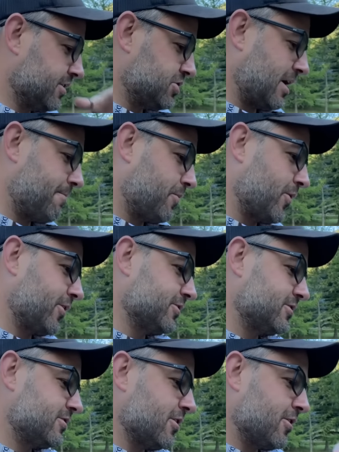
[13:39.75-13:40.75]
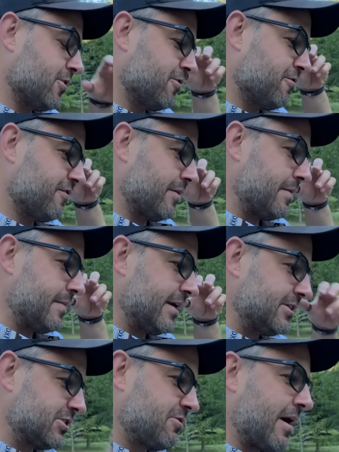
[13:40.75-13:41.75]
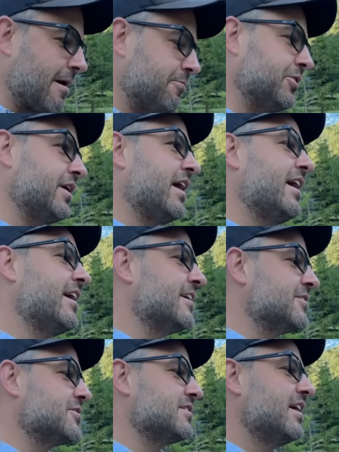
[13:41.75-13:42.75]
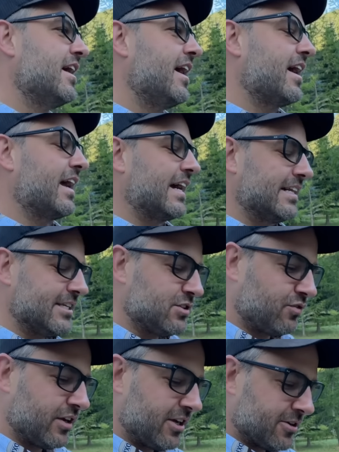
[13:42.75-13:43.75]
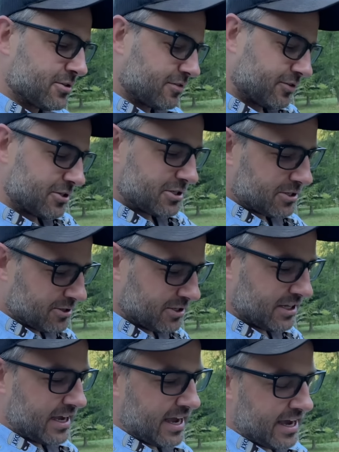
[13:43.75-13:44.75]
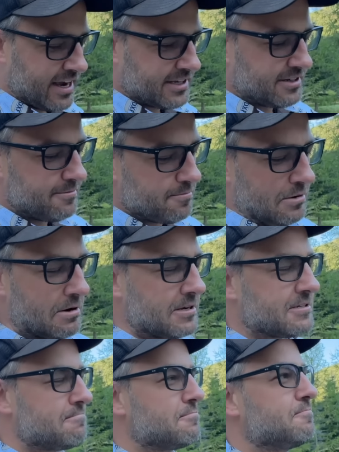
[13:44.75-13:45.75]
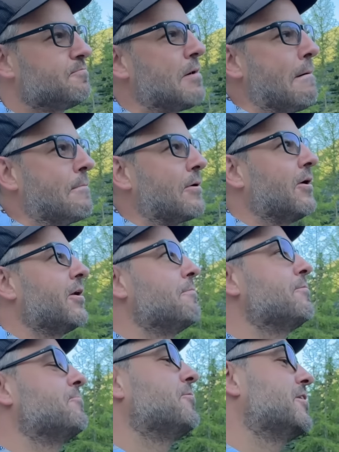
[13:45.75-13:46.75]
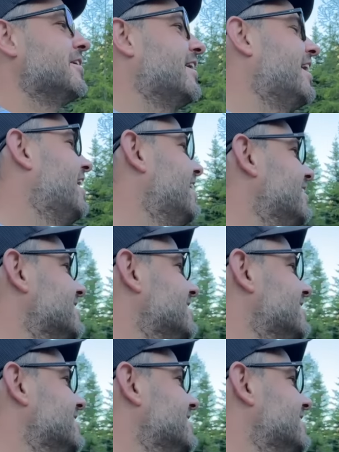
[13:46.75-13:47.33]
the Jetboil stove, and we made scrambled eggs, and I got these videos of her stirring the eggs and putting some pepper on them and whatnot, and